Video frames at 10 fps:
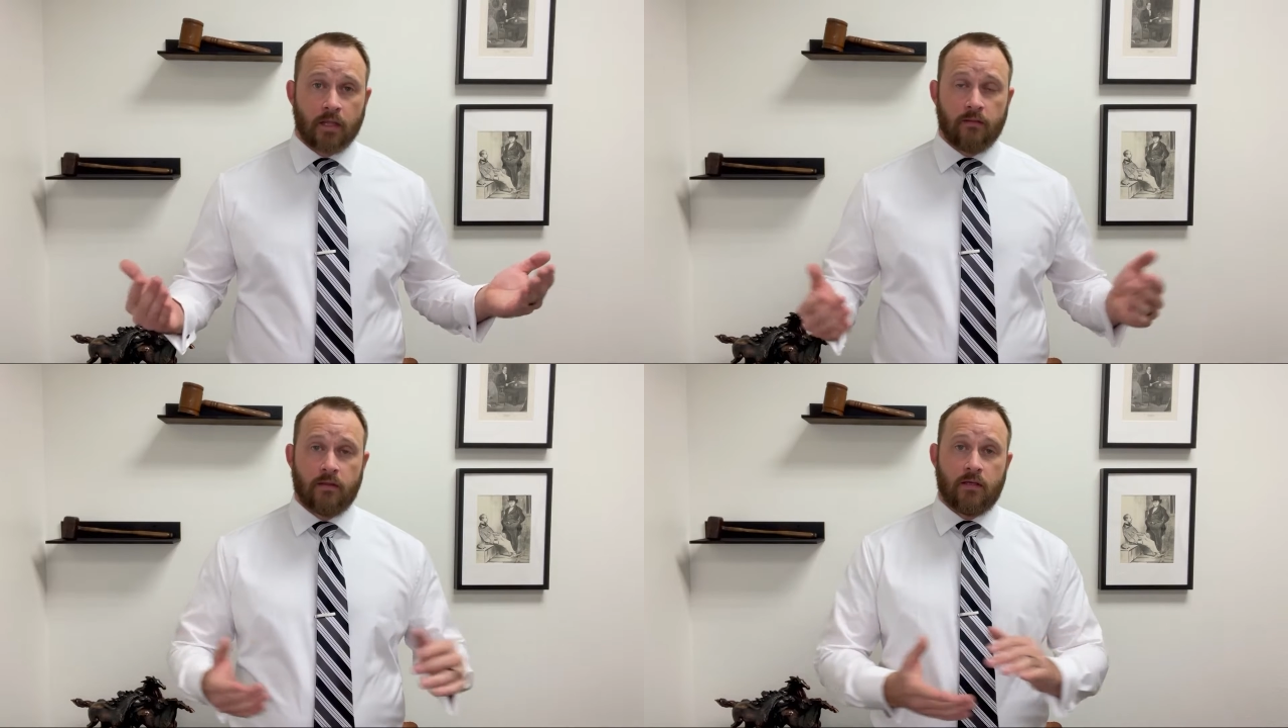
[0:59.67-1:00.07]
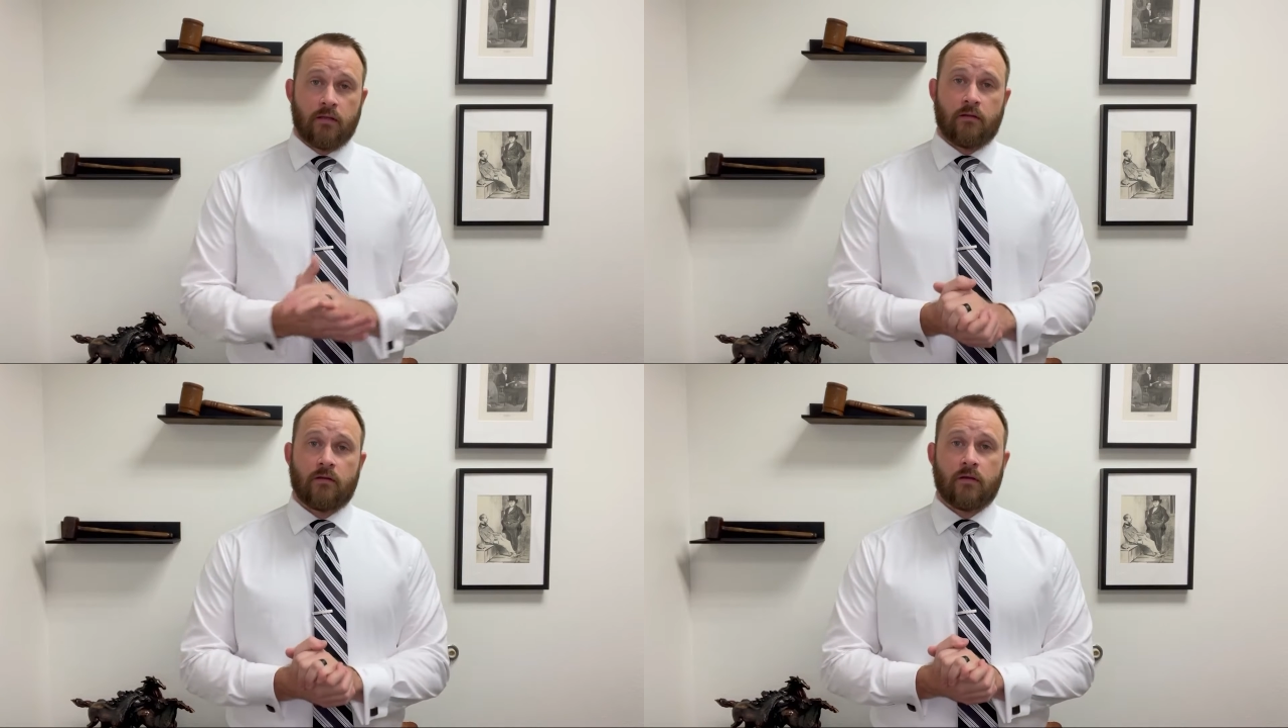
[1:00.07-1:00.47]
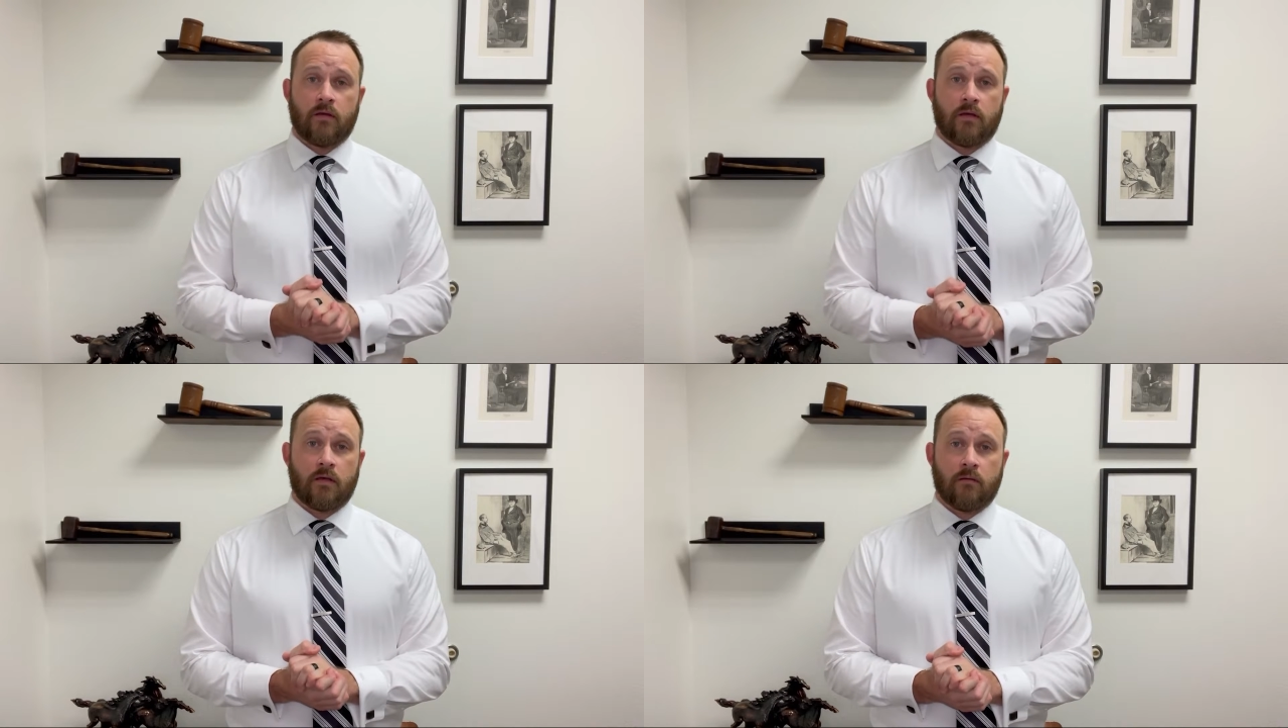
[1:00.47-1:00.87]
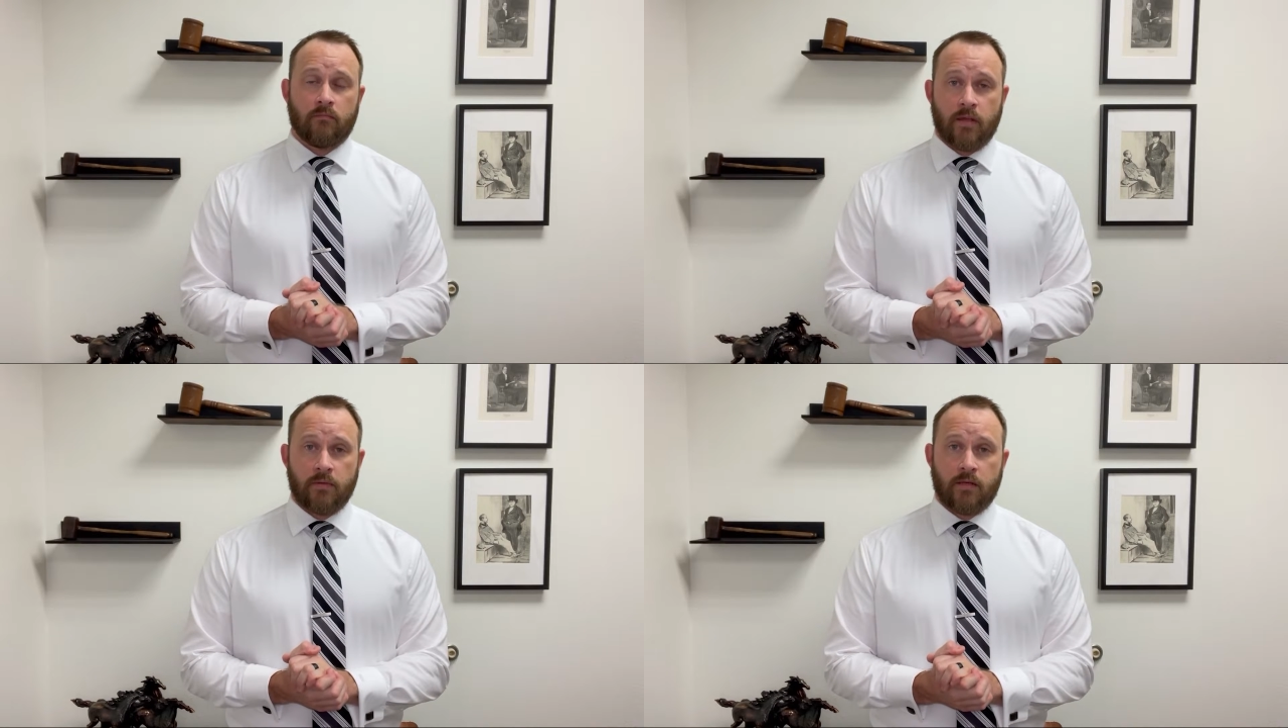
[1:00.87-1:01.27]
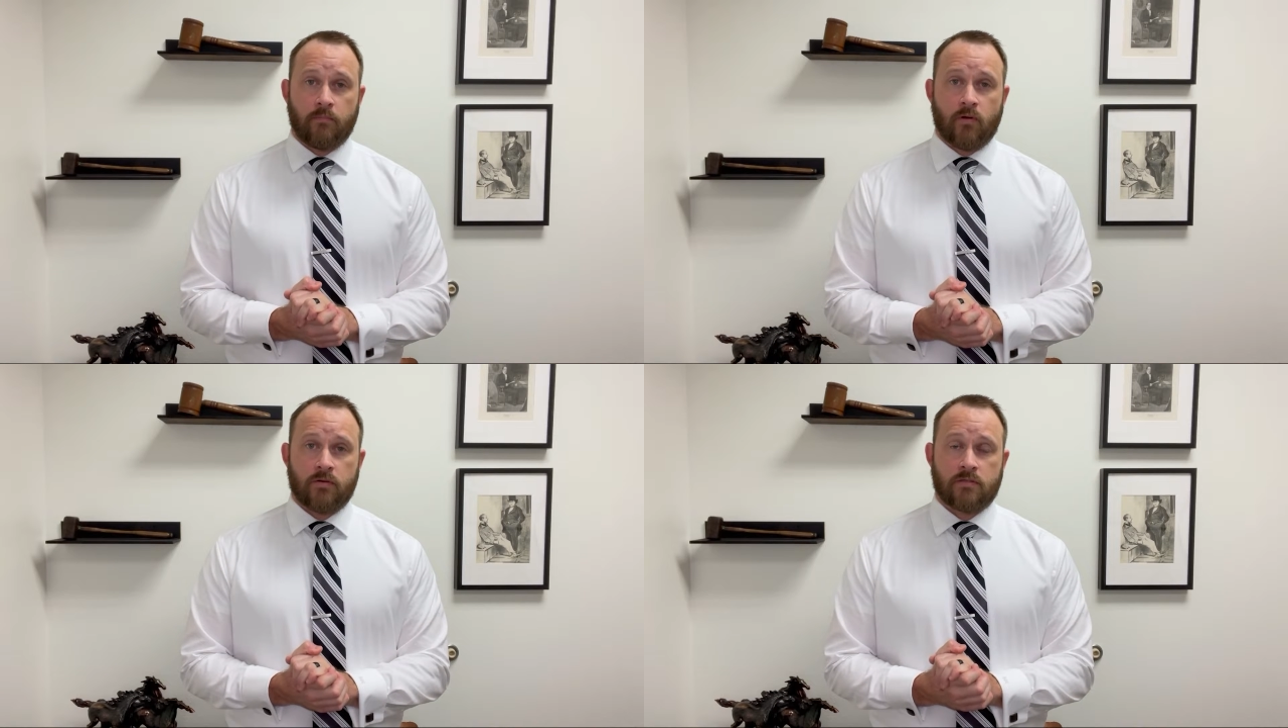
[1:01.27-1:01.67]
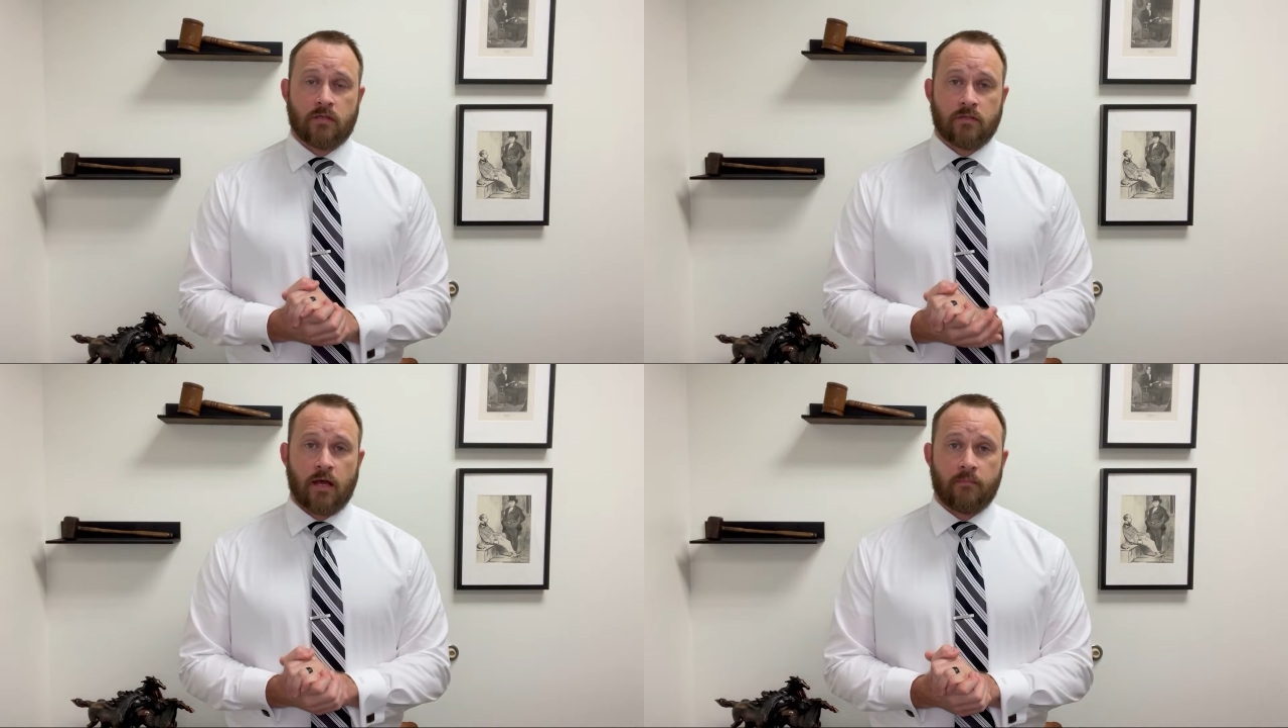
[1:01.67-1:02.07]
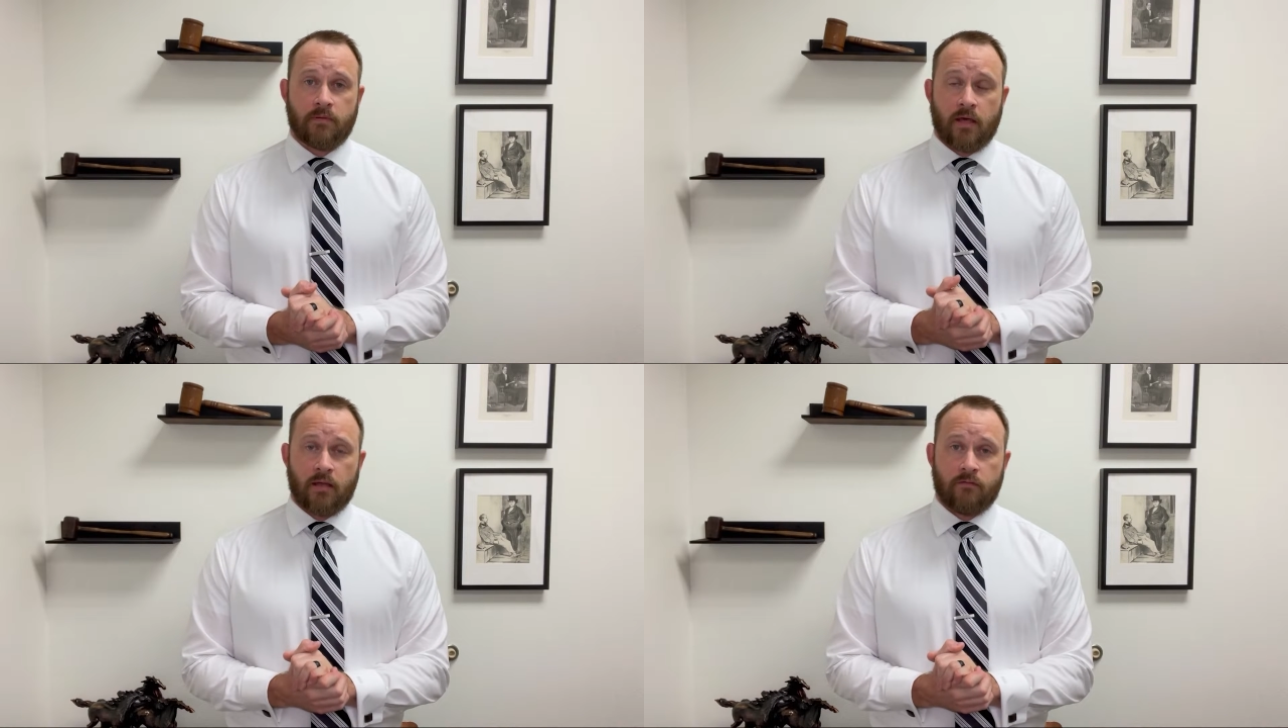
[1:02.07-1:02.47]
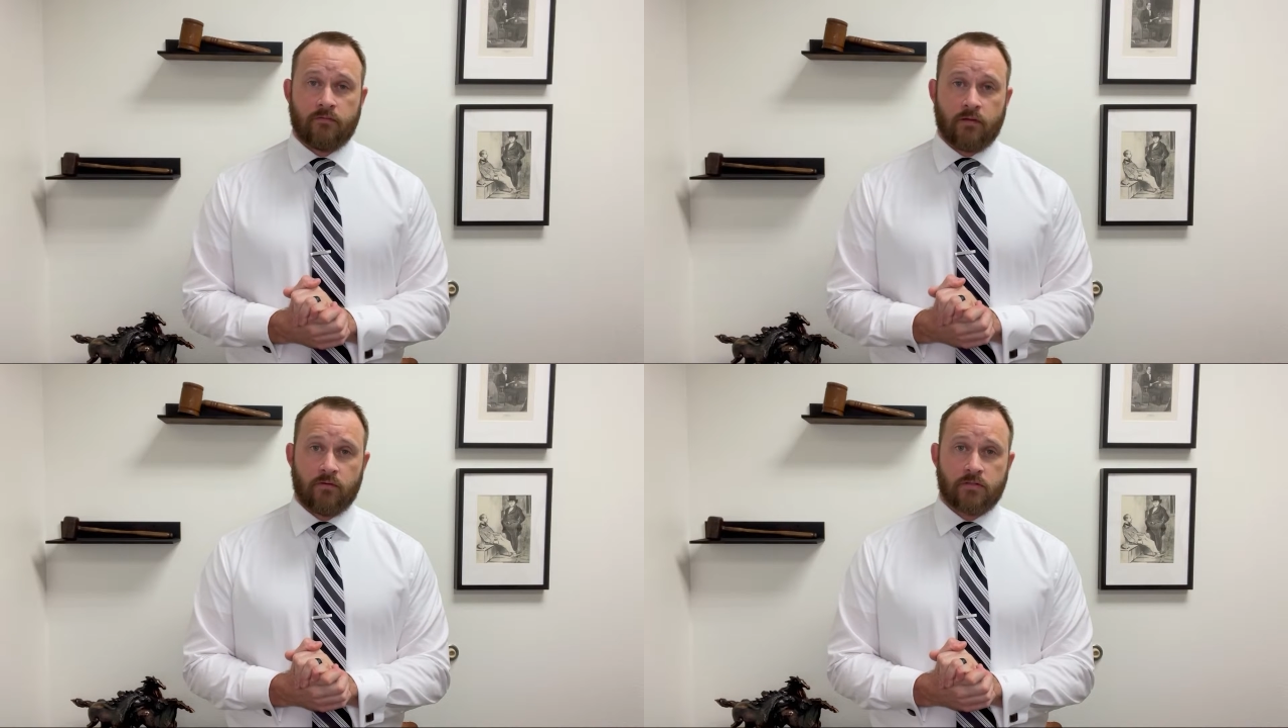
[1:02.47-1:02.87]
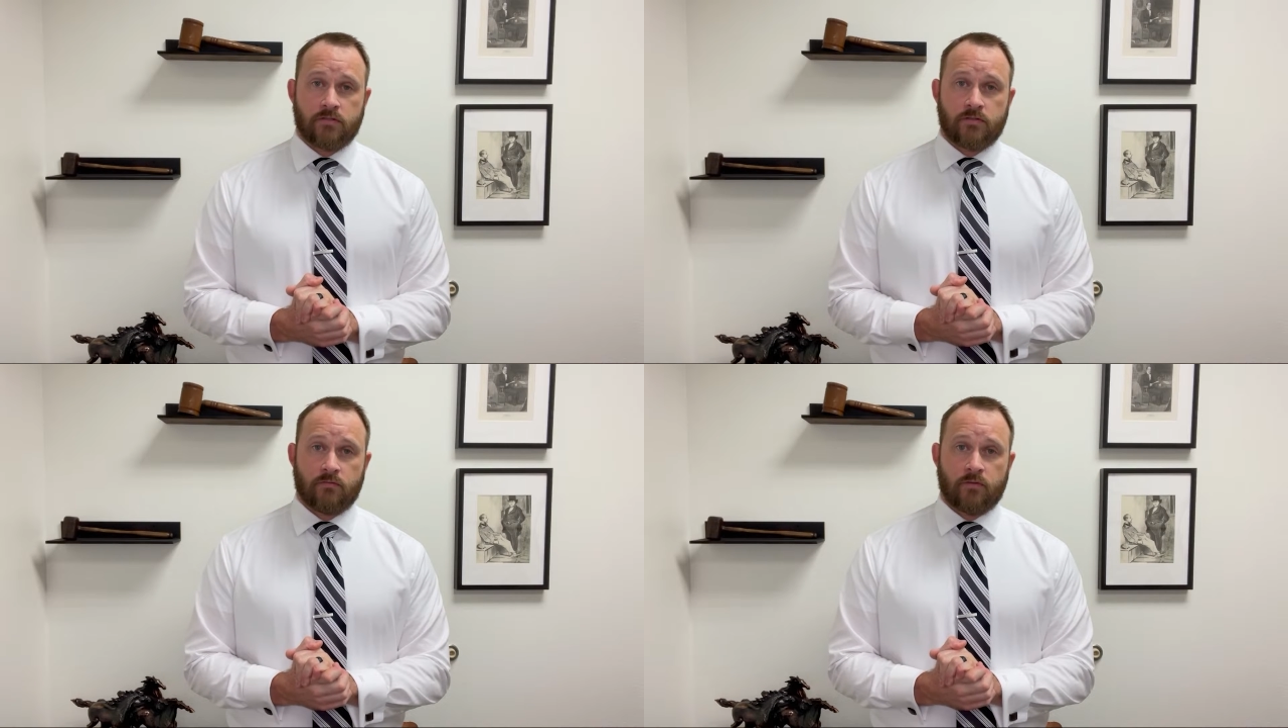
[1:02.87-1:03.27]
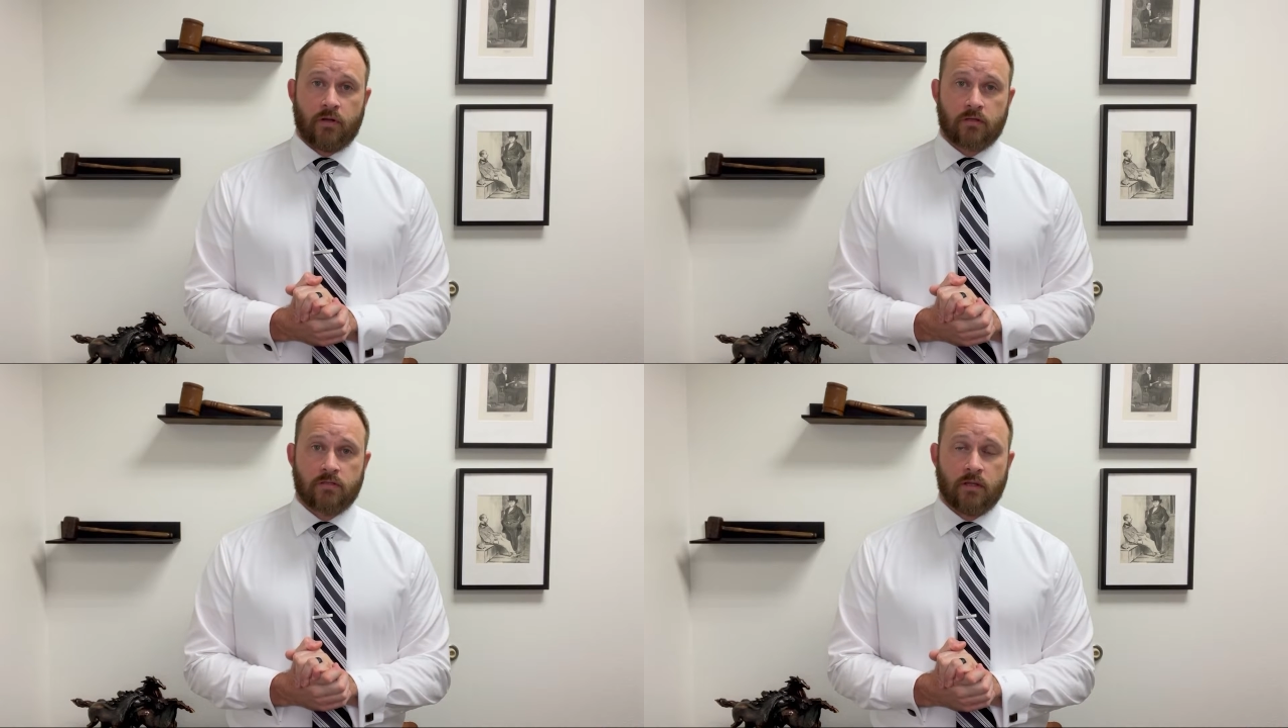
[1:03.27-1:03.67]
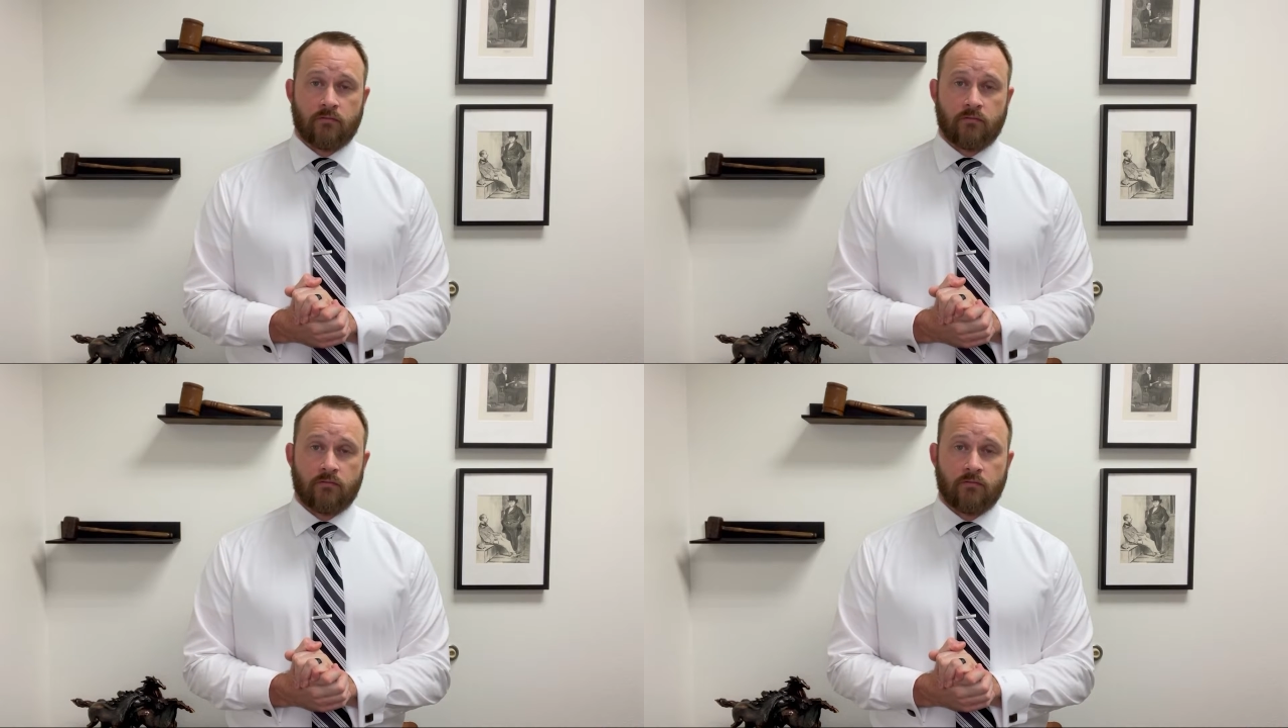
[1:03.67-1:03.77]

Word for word: and then uh, maybe a bonus on top of that if they reach a certain production